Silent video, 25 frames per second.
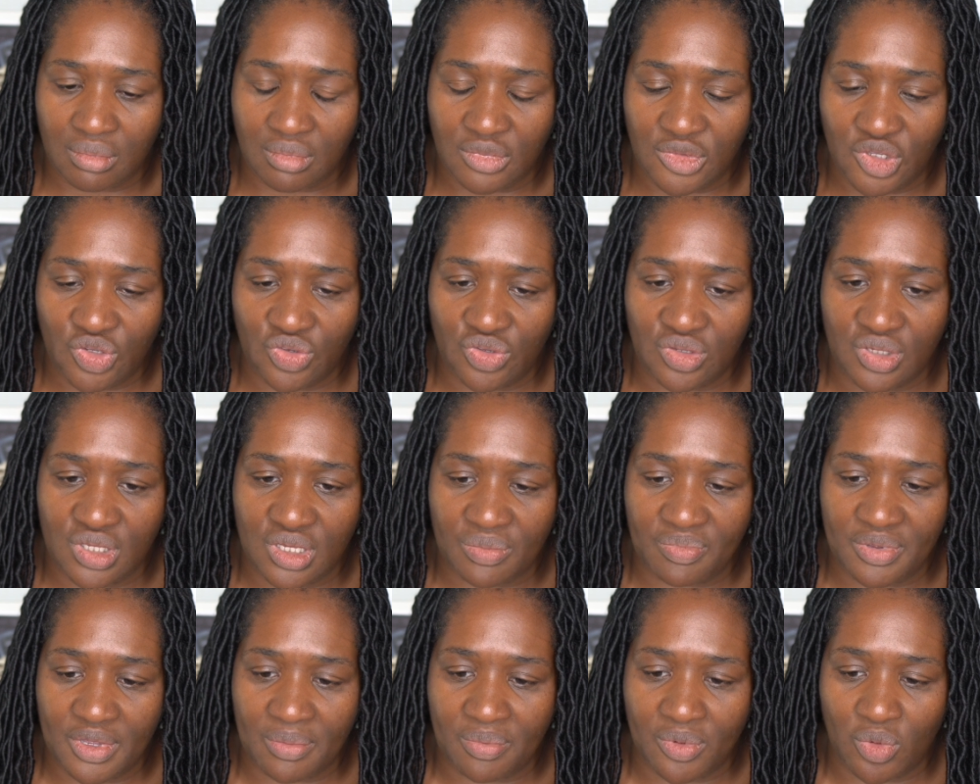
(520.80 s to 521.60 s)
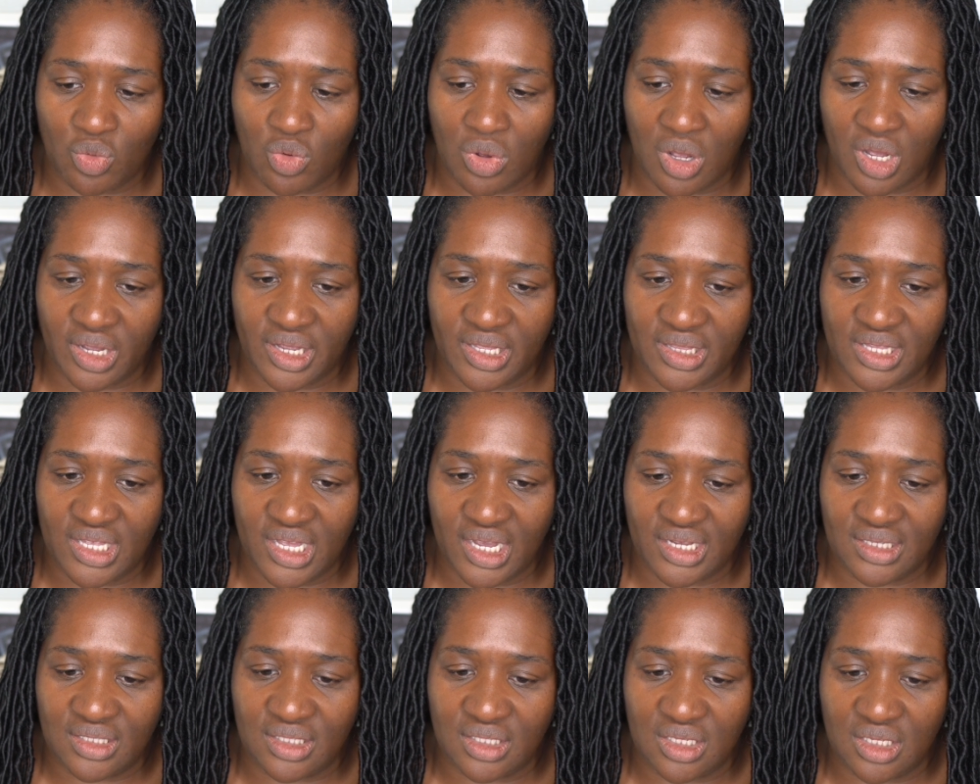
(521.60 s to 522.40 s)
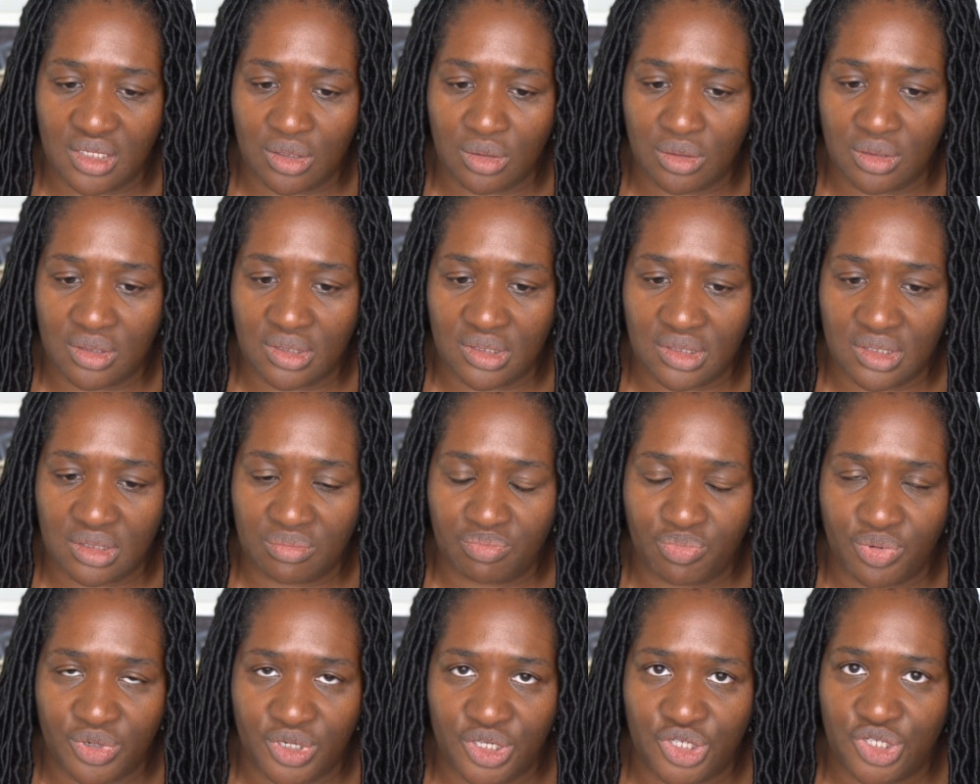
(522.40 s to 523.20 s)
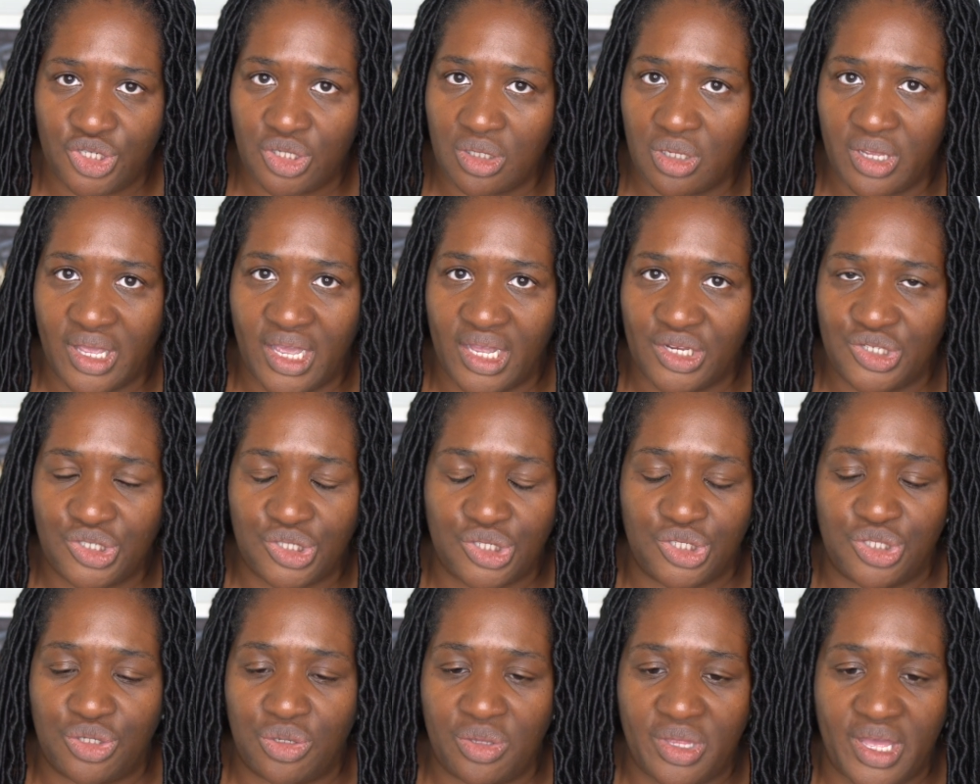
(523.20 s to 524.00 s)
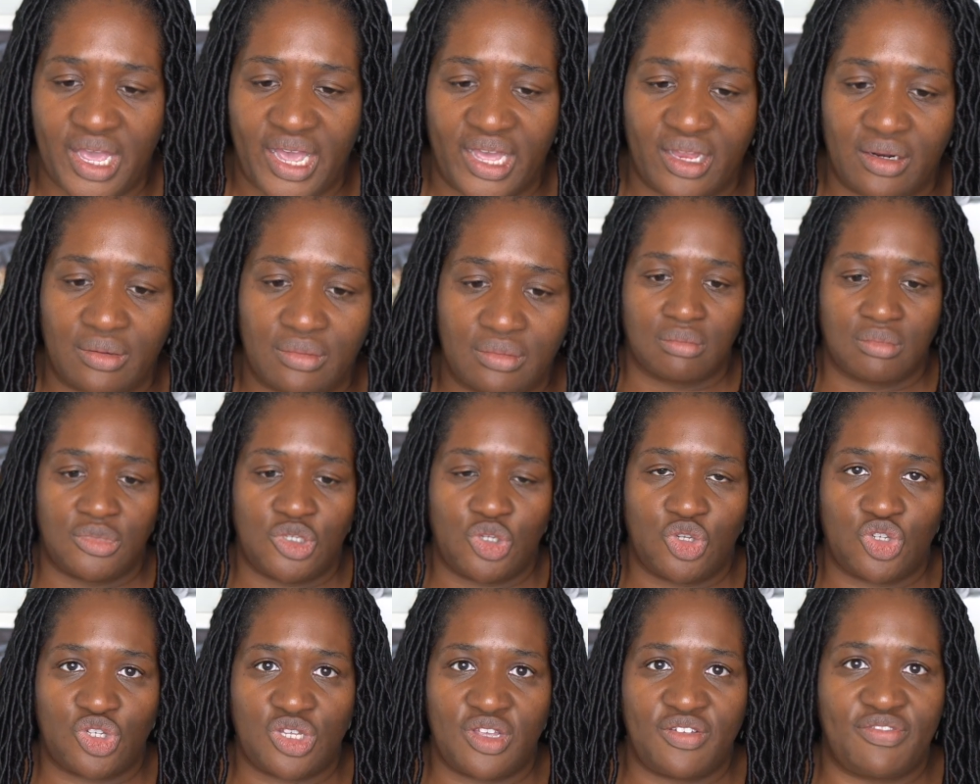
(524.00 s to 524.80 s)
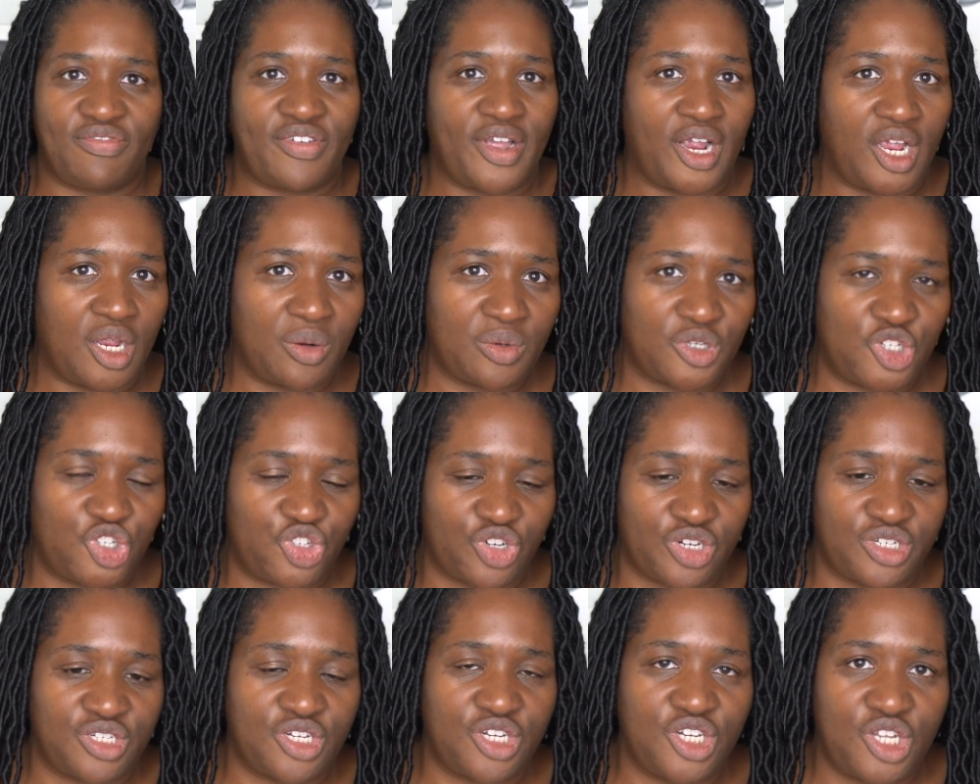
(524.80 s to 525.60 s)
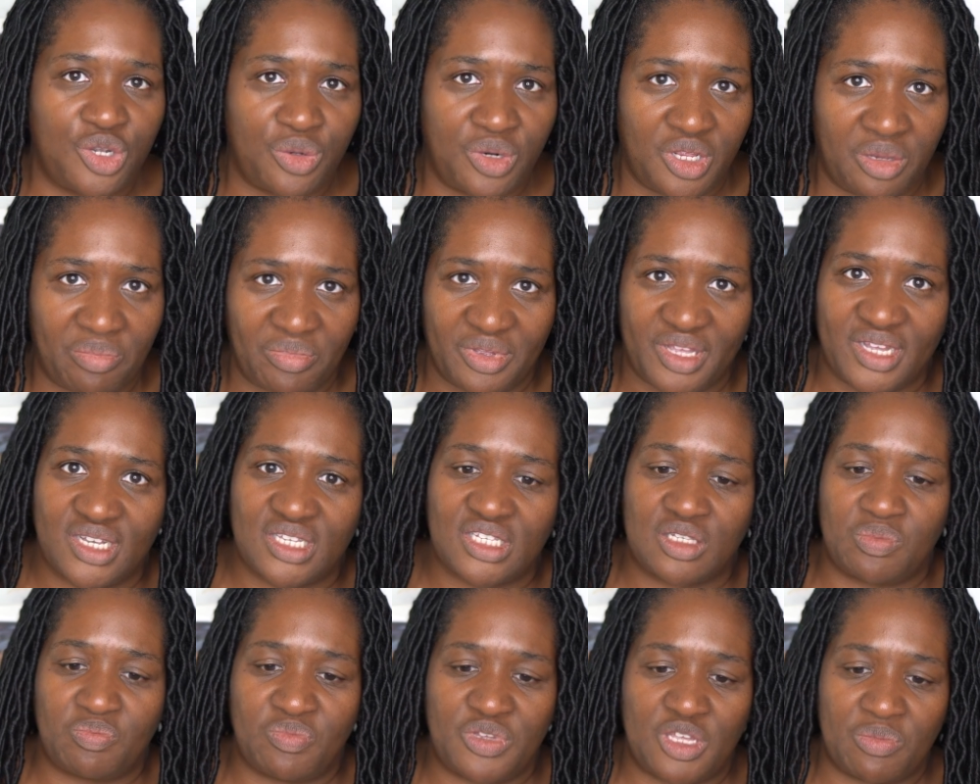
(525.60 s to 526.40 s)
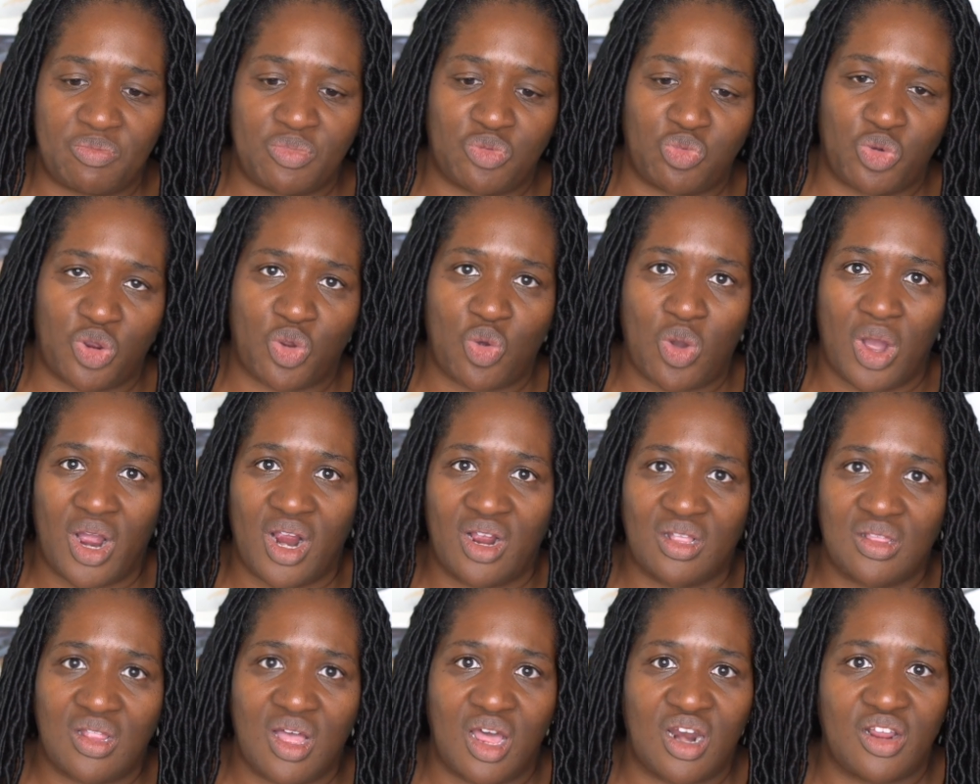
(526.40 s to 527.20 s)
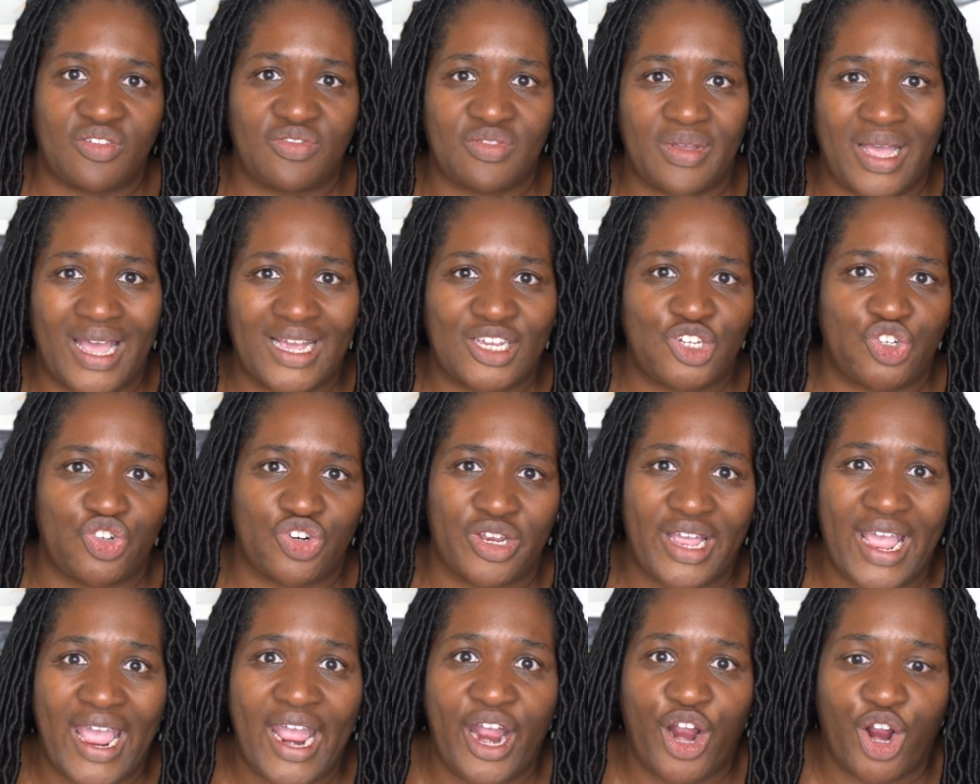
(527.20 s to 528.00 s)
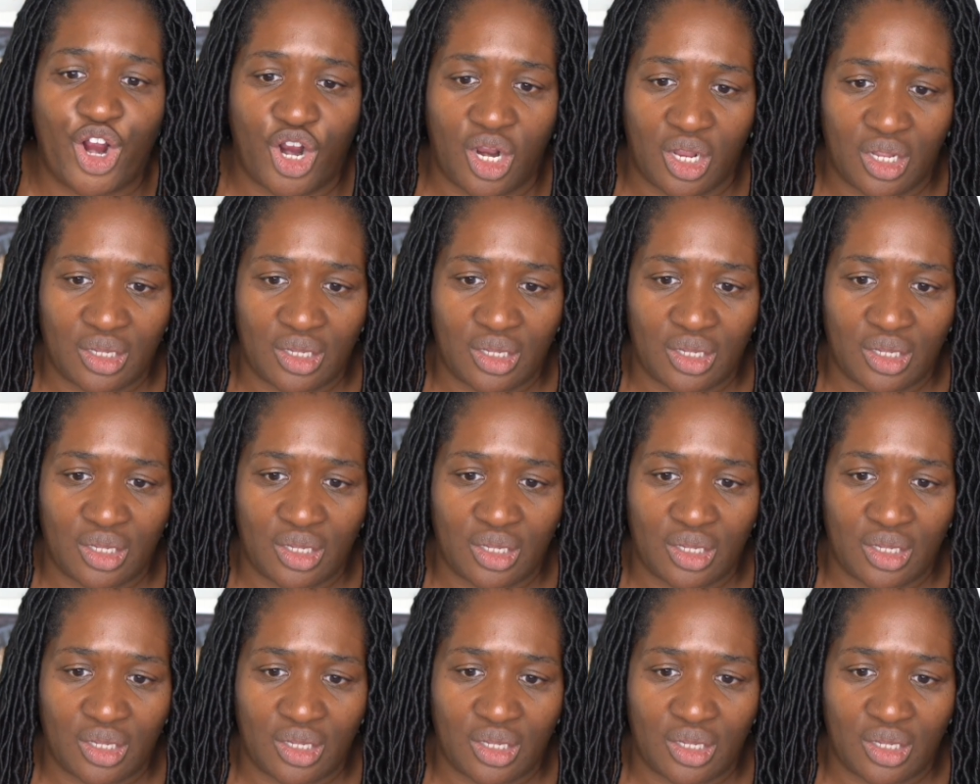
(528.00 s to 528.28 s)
You just let people walk in the ICU? Because I'm pretty sure you can't just do that. Usually a very restricted unit because people require a lot of extra care.